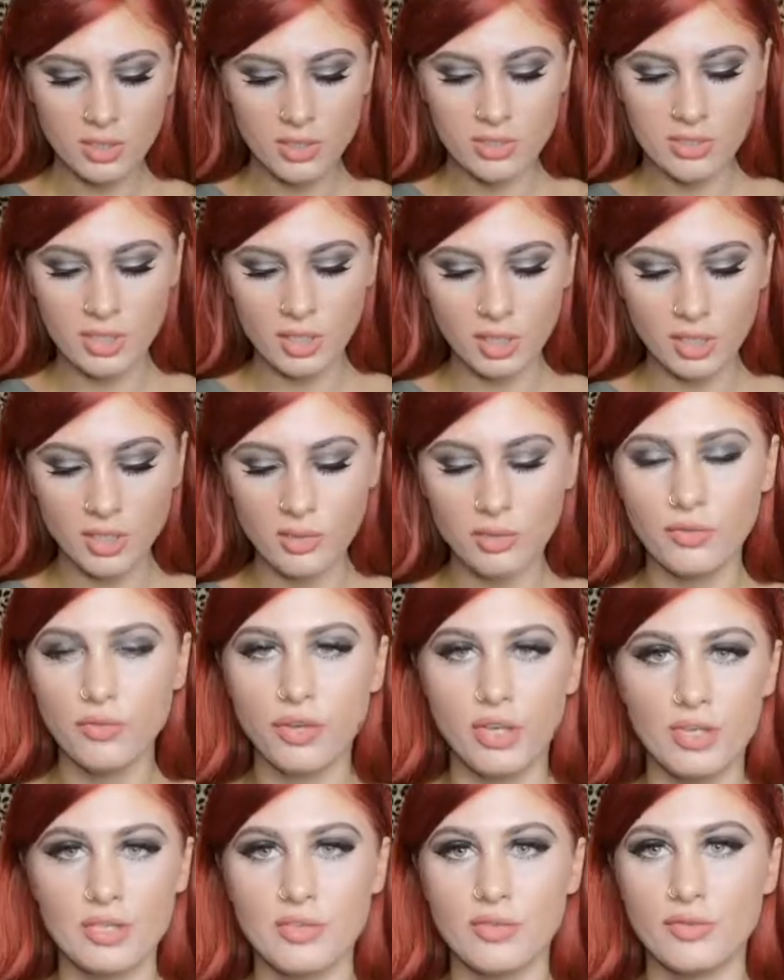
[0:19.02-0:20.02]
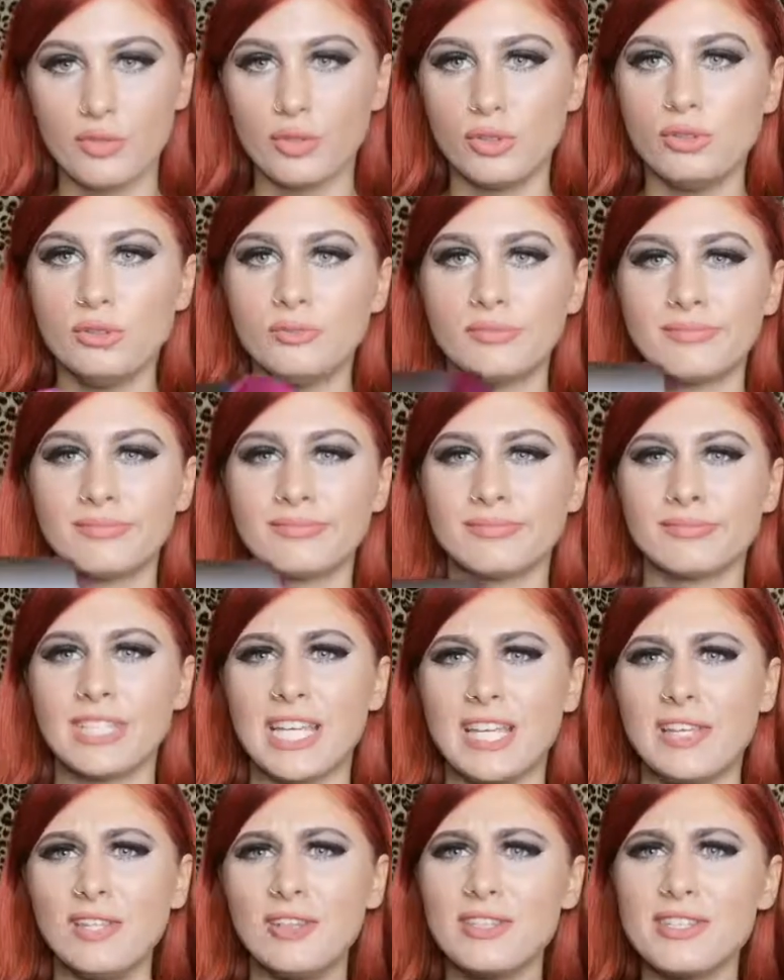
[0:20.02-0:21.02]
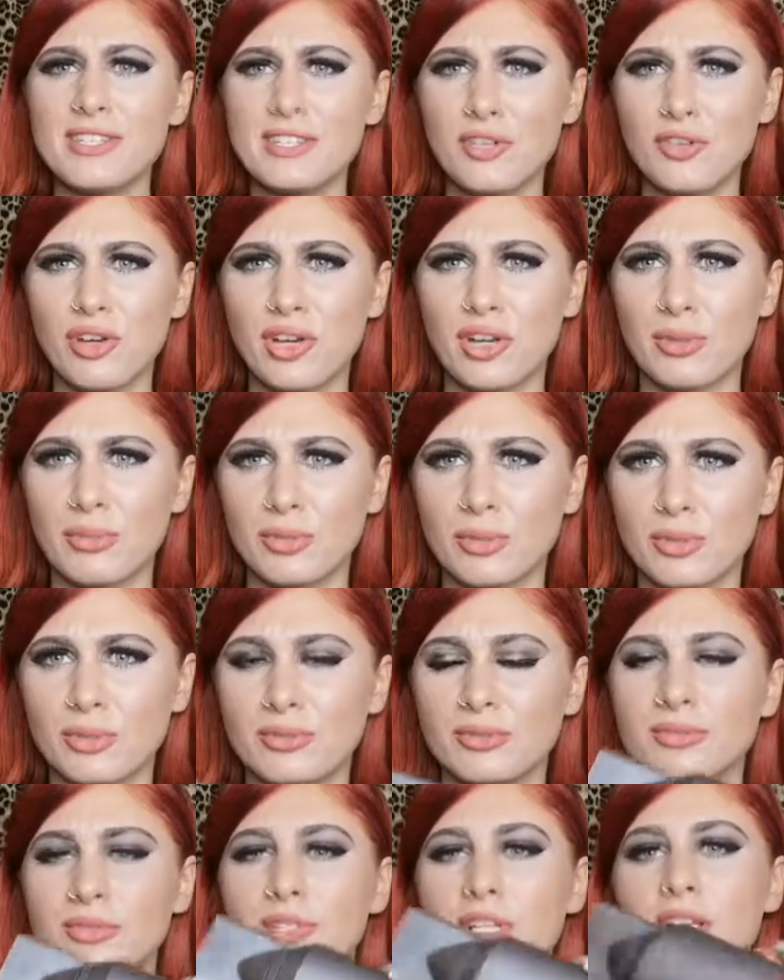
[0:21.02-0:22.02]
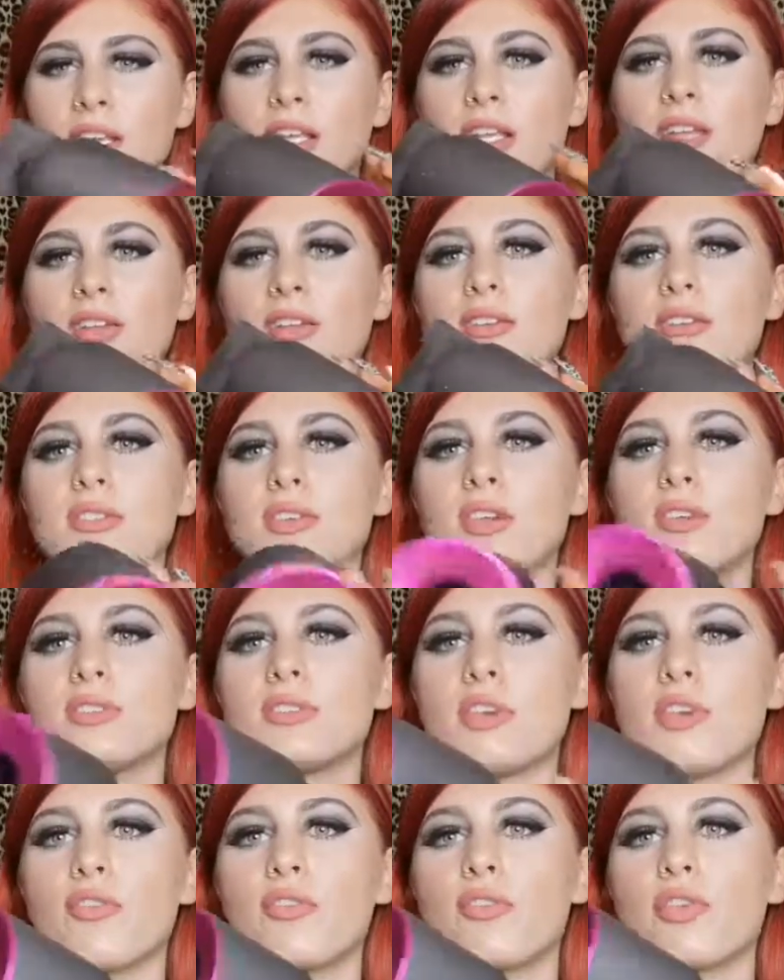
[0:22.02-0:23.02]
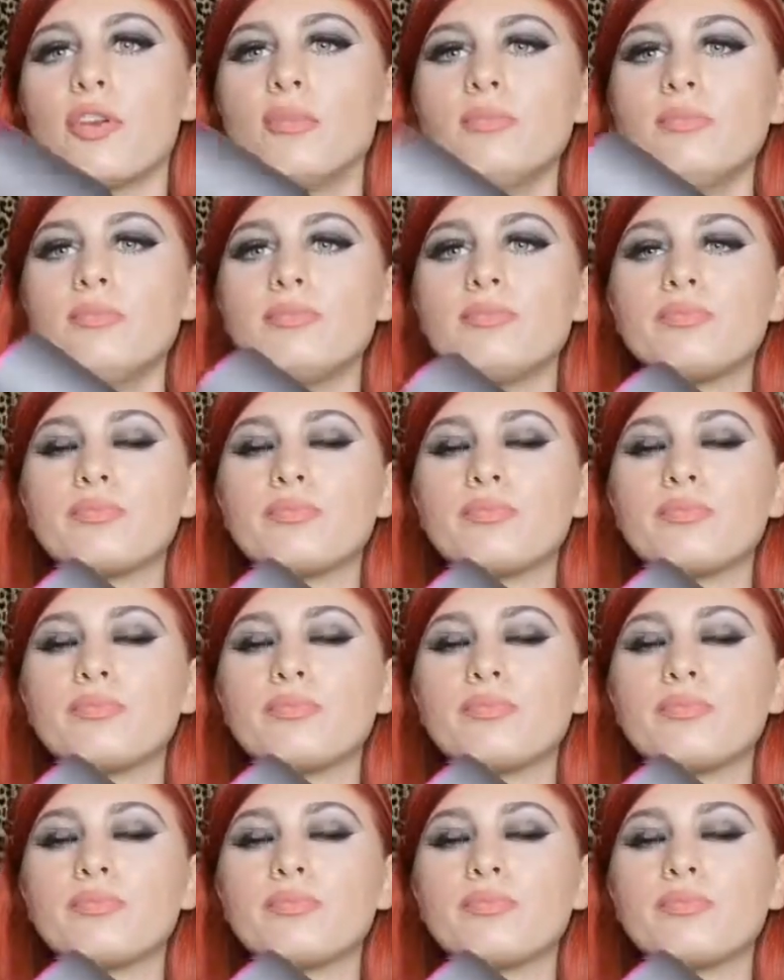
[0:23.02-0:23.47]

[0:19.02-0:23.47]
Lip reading: So first of all, it looks incredible. It looks so different.